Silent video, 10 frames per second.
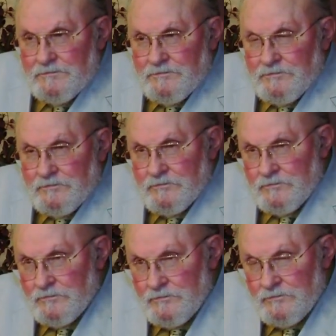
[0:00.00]

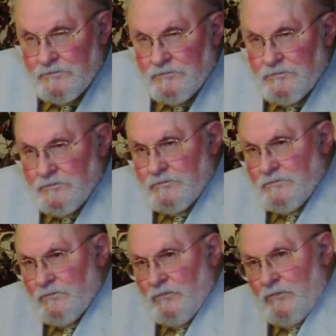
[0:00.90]

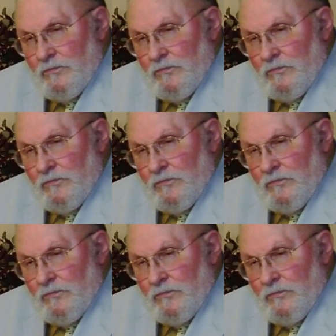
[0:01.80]
No one is speaking in this clip.